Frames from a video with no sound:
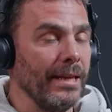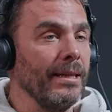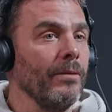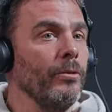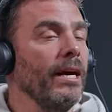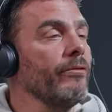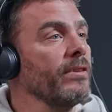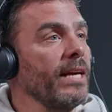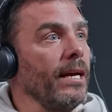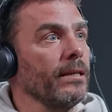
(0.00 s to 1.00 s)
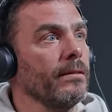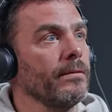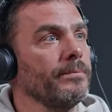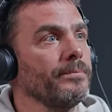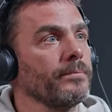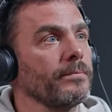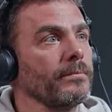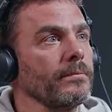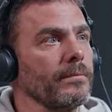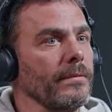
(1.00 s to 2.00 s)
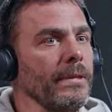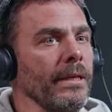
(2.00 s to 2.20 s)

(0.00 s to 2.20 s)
And then we have scared, mm -hmm.